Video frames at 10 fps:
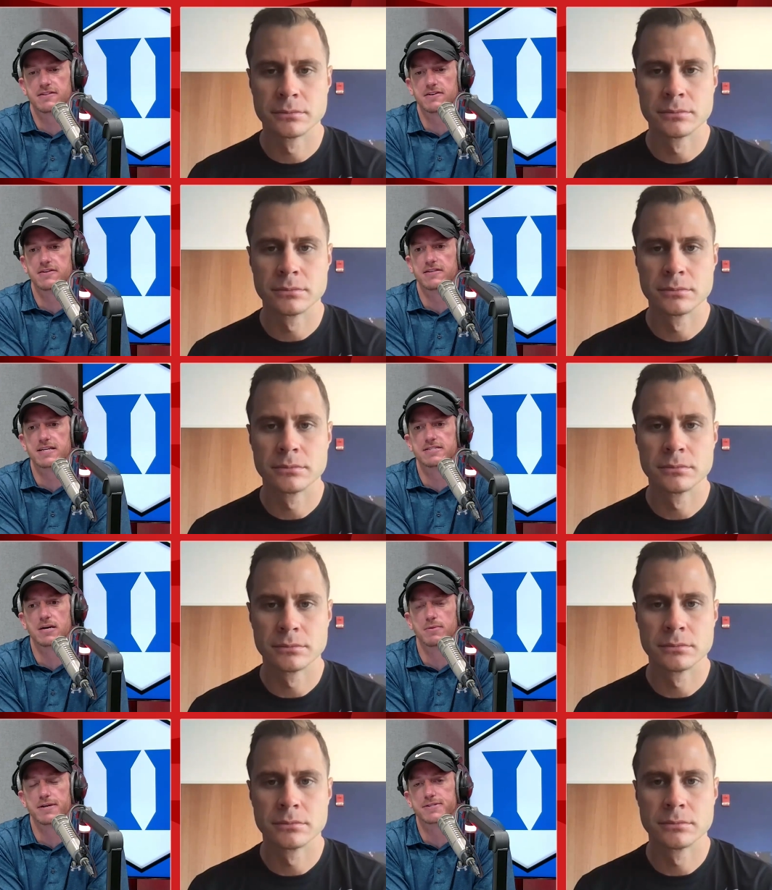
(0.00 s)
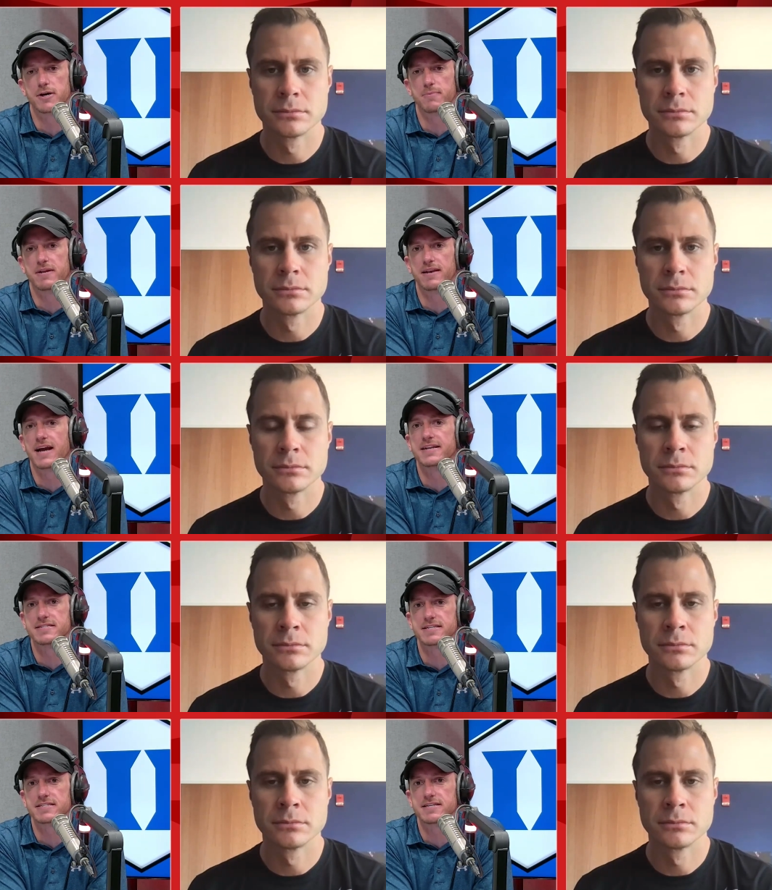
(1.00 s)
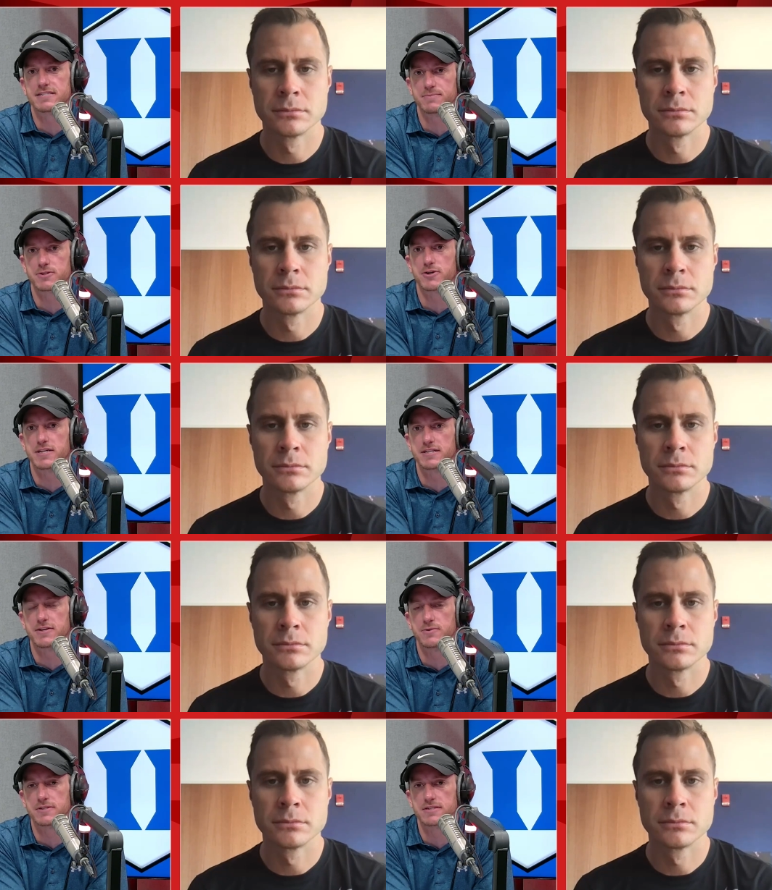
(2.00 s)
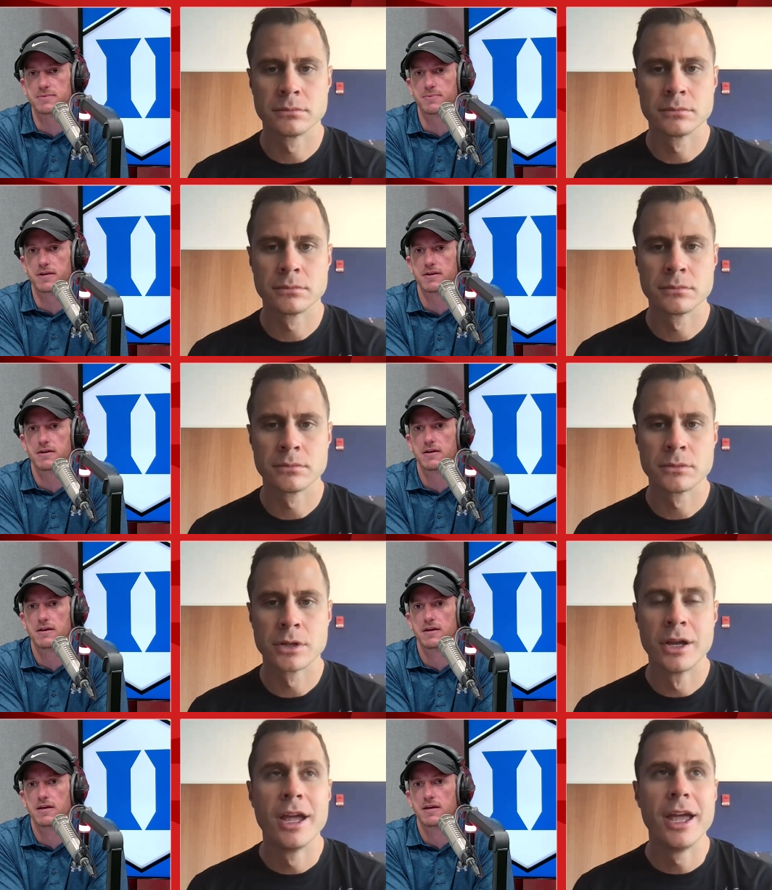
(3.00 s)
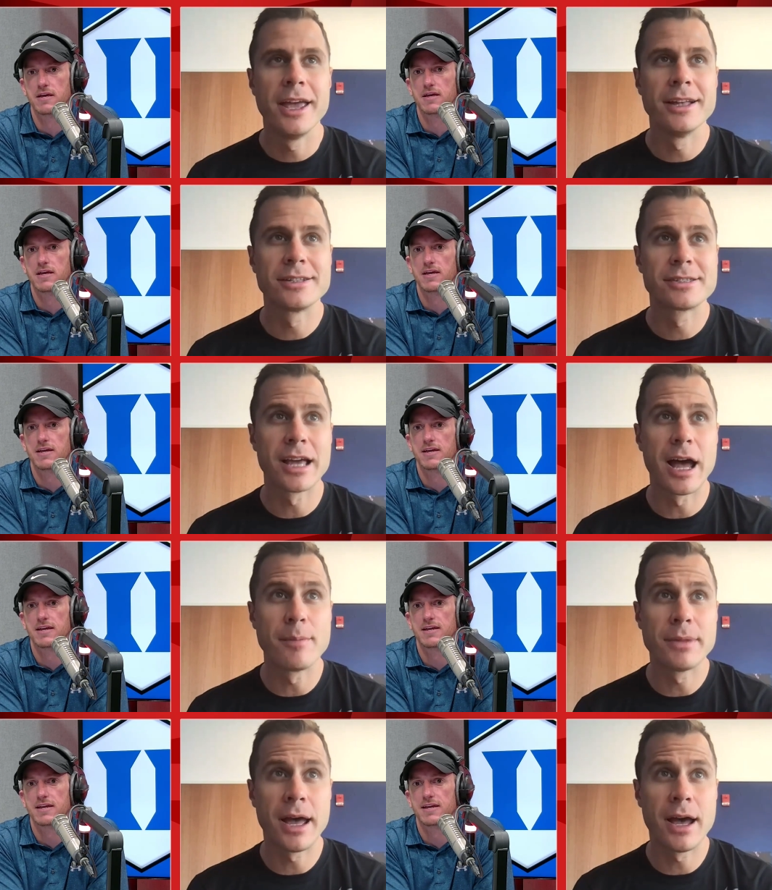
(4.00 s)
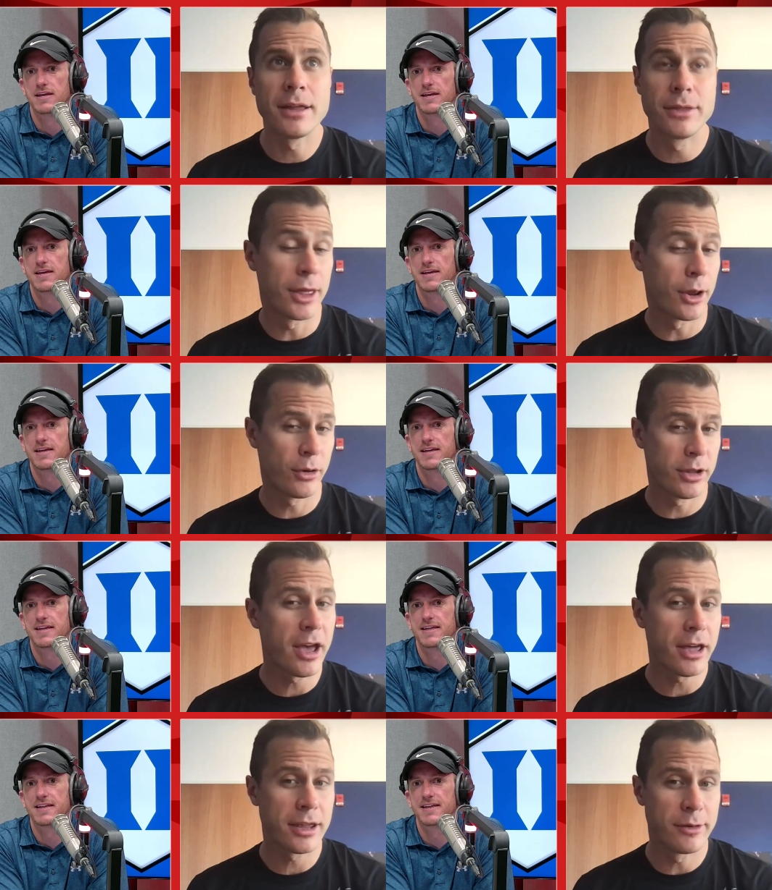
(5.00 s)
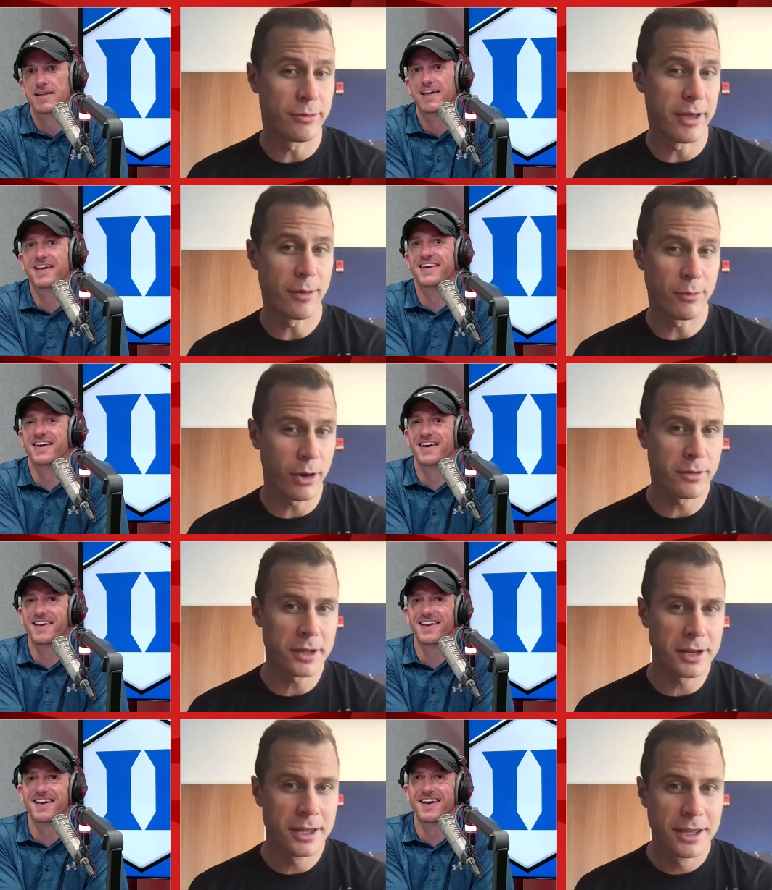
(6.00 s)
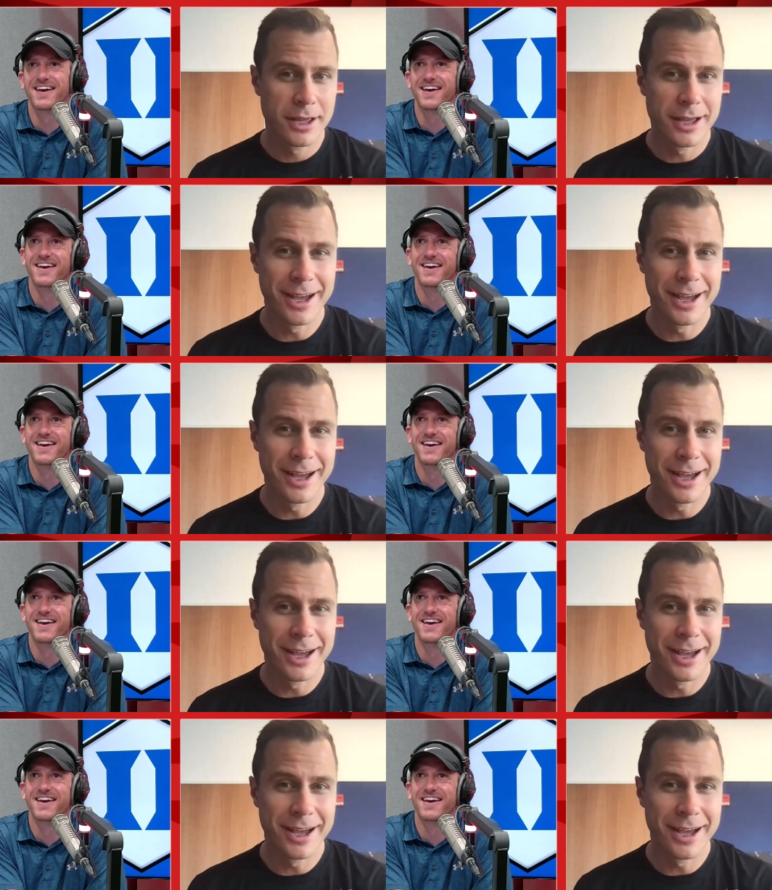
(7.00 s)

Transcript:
Speaker 1: the, the ncaa tournament 96 does that seem as crazy to you as it does to me
Speaker 2: it's i'm not there yet in favor of it